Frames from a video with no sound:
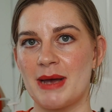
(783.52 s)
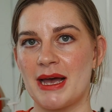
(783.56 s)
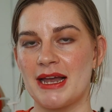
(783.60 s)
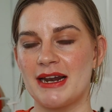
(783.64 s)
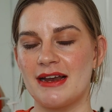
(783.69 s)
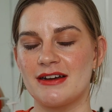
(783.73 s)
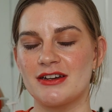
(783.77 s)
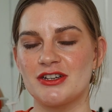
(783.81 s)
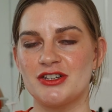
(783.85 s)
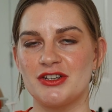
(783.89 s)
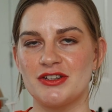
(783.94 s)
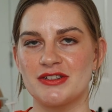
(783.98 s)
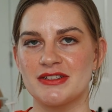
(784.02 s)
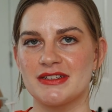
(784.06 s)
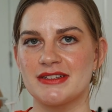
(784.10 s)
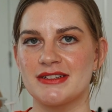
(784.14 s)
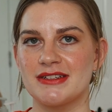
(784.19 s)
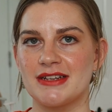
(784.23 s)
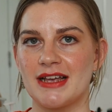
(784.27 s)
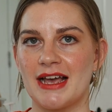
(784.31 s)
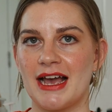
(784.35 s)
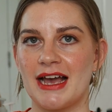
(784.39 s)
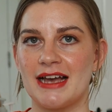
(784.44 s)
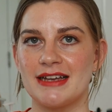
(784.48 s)
palette I can use
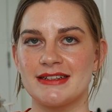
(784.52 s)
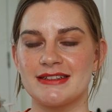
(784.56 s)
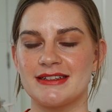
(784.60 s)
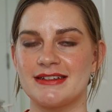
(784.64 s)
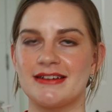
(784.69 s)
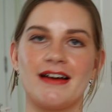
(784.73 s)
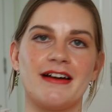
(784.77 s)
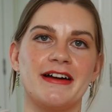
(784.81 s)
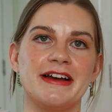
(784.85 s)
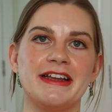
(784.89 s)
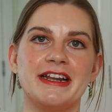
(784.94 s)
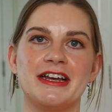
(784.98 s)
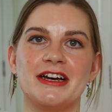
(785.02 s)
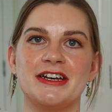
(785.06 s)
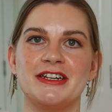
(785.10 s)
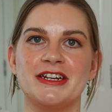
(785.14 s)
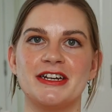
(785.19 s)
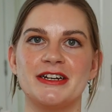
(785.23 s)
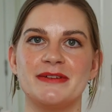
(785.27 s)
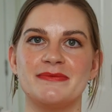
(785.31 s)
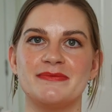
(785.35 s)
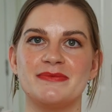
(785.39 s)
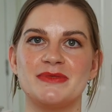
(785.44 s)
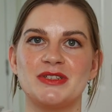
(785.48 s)
as an
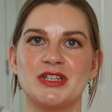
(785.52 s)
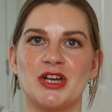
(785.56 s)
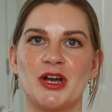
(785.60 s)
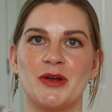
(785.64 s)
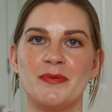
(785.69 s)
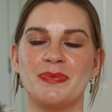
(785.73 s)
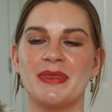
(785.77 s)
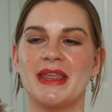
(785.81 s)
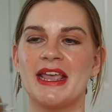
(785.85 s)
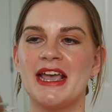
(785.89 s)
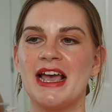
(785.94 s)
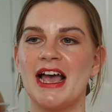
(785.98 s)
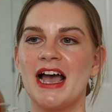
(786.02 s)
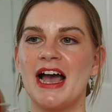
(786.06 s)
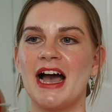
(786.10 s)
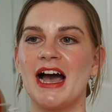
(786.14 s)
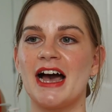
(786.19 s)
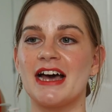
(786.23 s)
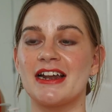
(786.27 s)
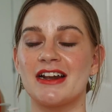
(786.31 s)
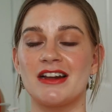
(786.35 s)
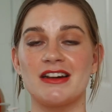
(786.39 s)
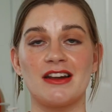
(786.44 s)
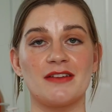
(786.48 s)
eyeliner. So, and
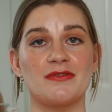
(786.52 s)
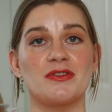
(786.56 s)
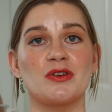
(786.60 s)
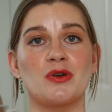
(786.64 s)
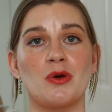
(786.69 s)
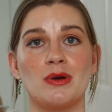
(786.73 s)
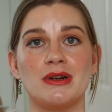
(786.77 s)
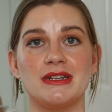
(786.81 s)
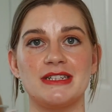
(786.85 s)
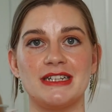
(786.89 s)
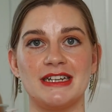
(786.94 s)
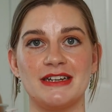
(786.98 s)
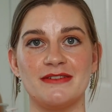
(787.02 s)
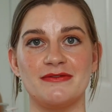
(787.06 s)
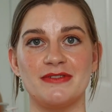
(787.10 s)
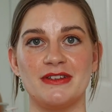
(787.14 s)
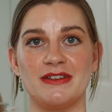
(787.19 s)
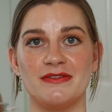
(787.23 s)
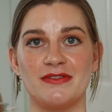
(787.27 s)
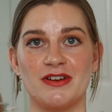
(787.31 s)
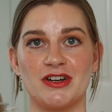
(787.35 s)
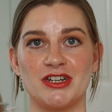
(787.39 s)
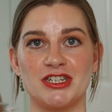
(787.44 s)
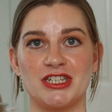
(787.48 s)
I love the quality of
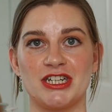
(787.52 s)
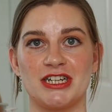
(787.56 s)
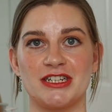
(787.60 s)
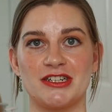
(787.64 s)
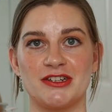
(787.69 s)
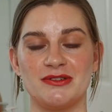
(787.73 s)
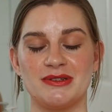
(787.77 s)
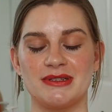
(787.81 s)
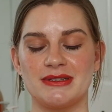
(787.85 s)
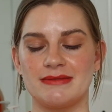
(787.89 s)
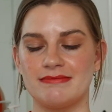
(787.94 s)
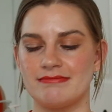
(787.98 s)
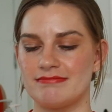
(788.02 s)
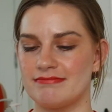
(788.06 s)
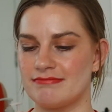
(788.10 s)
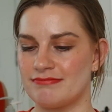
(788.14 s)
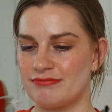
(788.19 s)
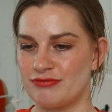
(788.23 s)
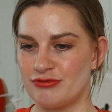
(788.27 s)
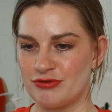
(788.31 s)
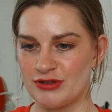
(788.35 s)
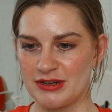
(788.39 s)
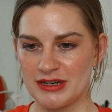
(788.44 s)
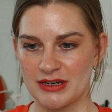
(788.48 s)
Vive eyeshadows.
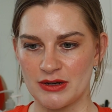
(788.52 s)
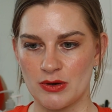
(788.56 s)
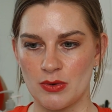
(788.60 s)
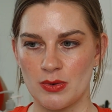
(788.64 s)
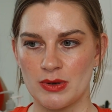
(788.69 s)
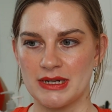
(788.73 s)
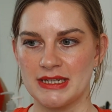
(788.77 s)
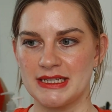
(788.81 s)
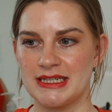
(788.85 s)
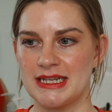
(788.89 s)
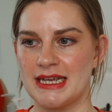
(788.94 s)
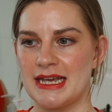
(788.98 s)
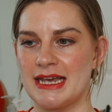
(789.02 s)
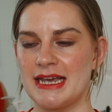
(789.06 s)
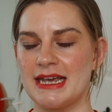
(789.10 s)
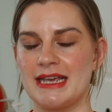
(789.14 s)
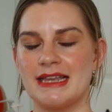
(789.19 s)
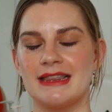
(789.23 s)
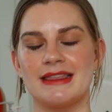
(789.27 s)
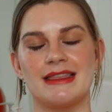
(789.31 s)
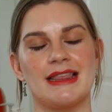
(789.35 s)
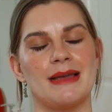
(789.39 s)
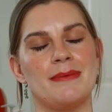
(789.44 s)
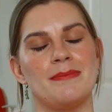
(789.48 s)
Brilliant
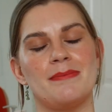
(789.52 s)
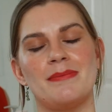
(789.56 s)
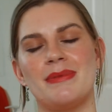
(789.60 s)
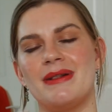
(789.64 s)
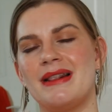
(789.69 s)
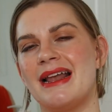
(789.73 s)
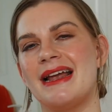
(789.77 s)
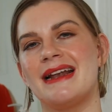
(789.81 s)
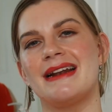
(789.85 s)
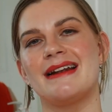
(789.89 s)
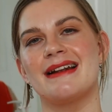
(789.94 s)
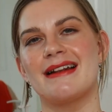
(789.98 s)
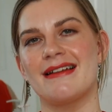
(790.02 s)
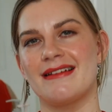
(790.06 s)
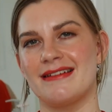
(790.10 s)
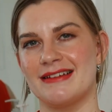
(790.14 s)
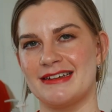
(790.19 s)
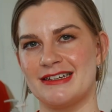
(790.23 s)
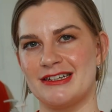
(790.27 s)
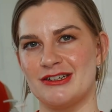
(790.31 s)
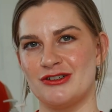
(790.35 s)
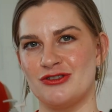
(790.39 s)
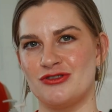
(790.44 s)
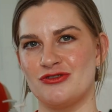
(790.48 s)
quality, they blend
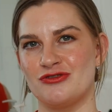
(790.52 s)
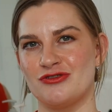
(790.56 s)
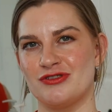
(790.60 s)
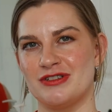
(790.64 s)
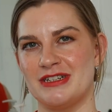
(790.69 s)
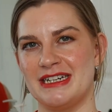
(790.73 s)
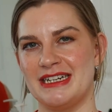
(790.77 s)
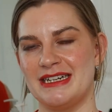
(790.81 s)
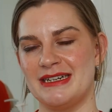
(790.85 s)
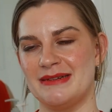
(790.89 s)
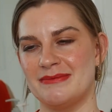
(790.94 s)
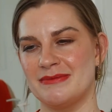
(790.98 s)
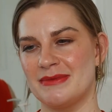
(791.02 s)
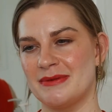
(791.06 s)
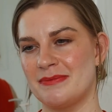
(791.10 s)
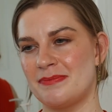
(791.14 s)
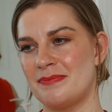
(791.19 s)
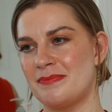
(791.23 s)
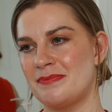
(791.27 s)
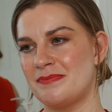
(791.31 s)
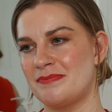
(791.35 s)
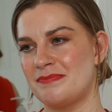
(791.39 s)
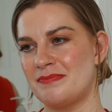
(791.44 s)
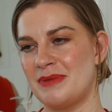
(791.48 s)
like a dream,
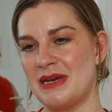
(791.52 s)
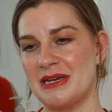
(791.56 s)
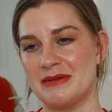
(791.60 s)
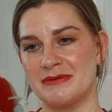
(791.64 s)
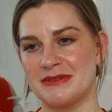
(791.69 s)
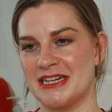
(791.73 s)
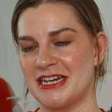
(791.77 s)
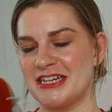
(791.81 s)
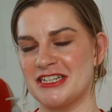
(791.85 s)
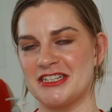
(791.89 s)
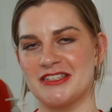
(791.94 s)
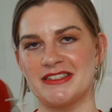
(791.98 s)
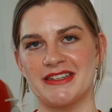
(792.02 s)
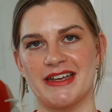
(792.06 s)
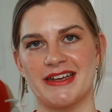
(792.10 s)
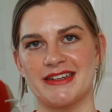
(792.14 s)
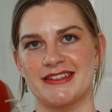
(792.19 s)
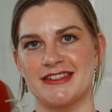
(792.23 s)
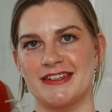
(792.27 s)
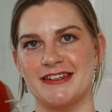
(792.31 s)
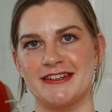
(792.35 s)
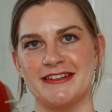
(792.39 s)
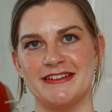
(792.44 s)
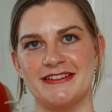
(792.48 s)
pigmentation is
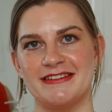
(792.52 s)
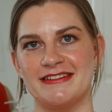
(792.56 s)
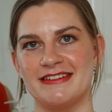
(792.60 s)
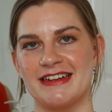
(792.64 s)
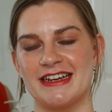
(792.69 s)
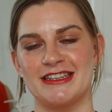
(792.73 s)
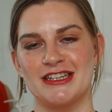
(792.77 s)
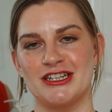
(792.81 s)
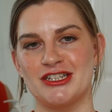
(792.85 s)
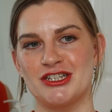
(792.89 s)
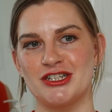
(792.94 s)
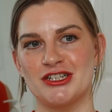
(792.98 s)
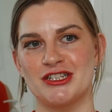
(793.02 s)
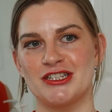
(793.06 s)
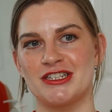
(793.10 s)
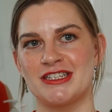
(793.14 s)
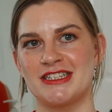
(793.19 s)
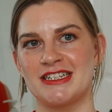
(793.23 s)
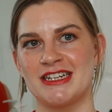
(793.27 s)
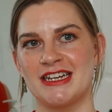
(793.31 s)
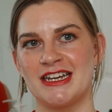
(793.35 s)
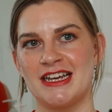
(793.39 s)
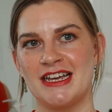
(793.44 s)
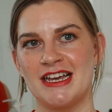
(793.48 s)
excellent, and they're
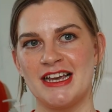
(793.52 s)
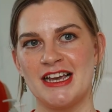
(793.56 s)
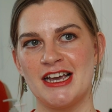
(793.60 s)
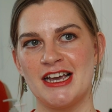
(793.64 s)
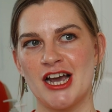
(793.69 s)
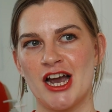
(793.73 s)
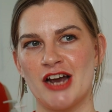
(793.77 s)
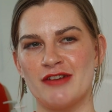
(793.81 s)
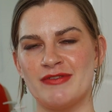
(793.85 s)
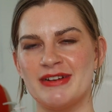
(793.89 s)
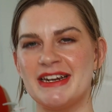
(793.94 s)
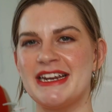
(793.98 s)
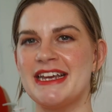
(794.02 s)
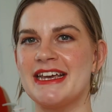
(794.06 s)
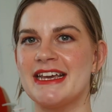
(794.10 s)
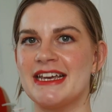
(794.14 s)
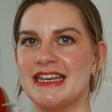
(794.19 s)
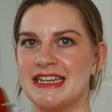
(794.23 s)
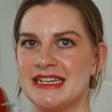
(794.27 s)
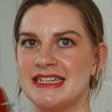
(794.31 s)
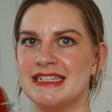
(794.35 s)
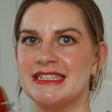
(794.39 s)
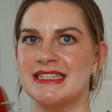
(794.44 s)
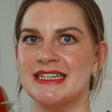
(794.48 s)
just a really
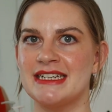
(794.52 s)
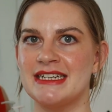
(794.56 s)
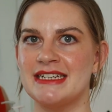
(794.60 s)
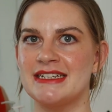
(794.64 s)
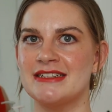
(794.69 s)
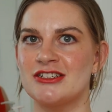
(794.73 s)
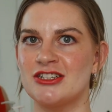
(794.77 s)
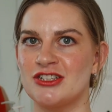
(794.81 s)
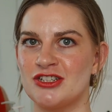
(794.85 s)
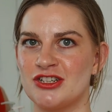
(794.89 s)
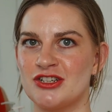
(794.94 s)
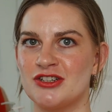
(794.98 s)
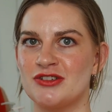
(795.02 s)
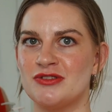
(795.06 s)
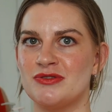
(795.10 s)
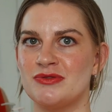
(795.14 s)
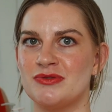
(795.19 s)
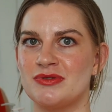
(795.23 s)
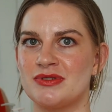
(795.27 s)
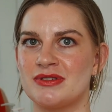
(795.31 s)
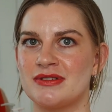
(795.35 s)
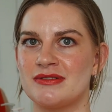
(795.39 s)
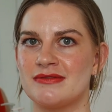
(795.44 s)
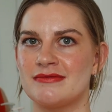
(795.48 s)
easy to
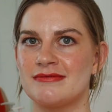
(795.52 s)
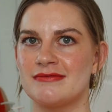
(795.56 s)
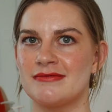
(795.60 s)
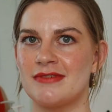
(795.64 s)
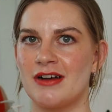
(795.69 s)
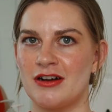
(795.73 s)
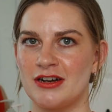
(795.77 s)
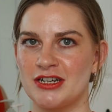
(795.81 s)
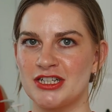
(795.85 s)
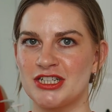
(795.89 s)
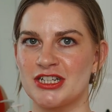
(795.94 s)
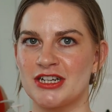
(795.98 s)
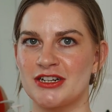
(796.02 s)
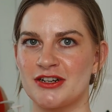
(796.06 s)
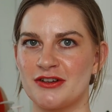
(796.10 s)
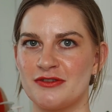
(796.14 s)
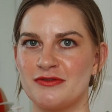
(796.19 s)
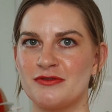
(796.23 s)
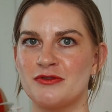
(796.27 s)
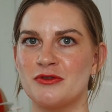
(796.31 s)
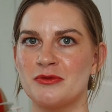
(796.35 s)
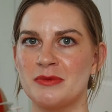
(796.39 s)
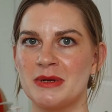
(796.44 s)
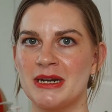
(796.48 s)
use eyeshadow
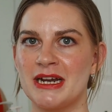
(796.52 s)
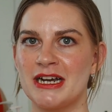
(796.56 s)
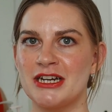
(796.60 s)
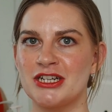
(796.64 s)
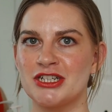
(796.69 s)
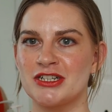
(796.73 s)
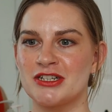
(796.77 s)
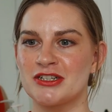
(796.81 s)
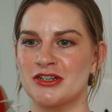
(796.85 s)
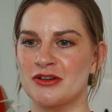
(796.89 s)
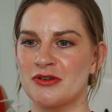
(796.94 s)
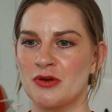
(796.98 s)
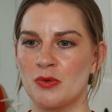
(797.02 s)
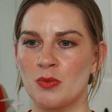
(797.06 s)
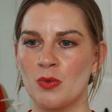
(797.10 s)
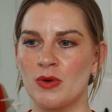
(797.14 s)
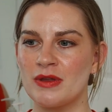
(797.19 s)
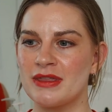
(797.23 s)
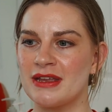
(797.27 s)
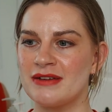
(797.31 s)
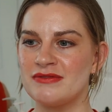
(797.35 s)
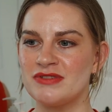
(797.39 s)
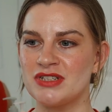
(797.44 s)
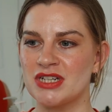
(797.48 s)
formulation. I don't know
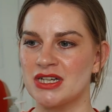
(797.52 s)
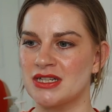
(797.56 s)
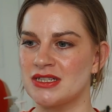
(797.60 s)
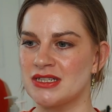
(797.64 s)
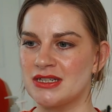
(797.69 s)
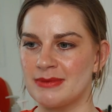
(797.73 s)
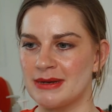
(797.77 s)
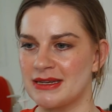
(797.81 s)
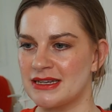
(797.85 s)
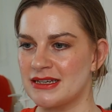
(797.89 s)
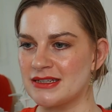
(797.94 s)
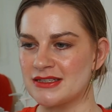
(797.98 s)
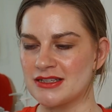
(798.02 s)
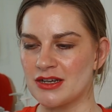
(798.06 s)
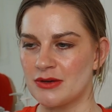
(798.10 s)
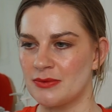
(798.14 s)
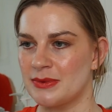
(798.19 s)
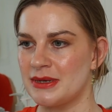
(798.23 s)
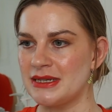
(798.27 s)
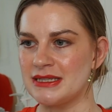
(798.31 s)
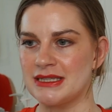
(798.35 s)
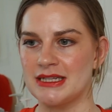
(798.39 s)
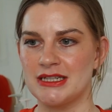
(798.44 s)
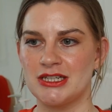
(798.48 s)
what they've done to make it so
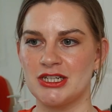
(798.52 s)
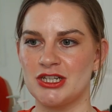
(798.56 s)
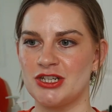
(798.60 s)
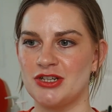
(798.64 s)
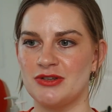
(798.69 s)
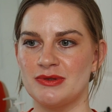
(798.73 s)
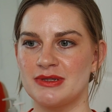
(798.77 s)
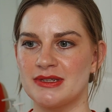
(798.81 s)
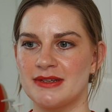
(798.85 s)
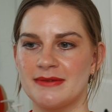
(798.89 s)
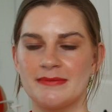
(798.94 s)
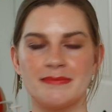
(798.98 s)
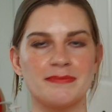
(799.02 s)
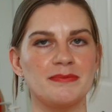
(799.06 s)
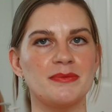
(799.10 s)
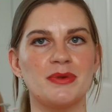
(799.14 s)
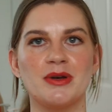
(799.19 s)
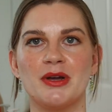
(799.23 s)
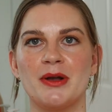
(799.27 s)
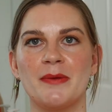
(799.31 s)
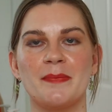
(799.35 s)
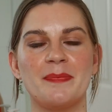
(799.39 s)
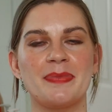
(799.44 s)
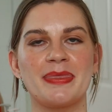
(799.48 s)
easy to use them,
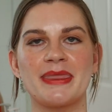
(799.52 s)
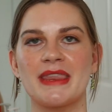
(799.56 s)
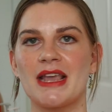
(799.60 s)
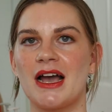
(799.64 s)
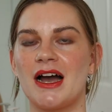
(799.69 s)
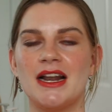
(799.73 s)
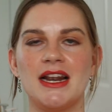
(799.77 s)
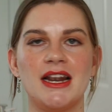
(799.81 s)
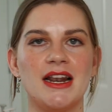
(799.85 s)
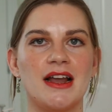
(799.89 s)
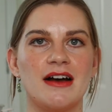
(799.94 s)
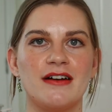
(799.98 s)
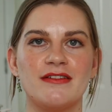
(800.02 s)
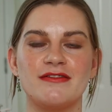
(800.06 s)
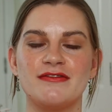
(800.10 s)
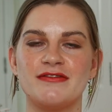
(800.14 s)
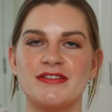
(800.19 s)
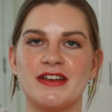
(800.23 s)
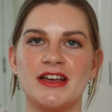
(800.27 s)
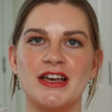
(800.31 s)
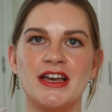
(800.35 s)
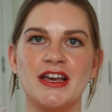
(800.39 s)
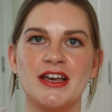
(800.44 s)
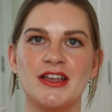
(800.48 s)
but I
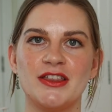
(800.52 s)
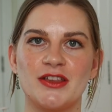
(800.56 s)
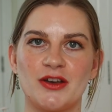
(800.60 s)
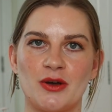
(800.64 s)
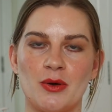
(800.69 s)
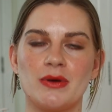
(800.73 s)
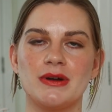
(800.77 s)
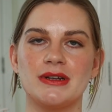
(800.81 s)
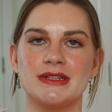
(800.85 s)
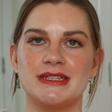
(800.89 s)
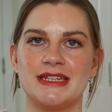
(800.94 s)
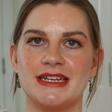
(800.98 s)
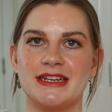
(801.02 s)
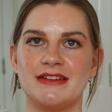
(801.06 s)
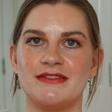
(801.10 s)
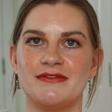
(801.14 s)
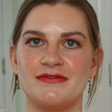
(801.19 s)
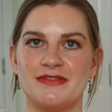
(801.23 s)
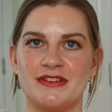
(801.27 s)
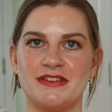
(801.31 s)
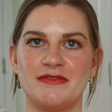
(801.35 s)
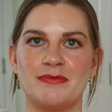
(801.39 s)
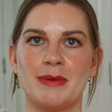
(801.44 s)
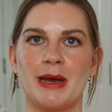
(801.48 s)
love the quality of
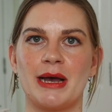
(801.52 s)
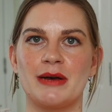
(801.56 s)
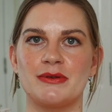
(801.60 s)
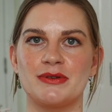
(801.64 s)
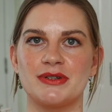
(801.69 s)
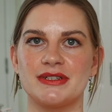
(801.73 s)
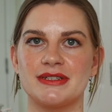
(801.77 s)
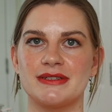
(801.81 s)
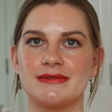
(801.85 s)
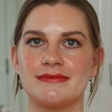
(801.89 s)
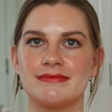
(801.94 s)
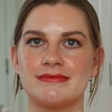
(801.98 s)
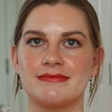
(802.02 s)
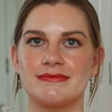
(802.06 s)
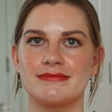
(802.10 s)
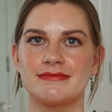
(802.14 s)
Vive powders.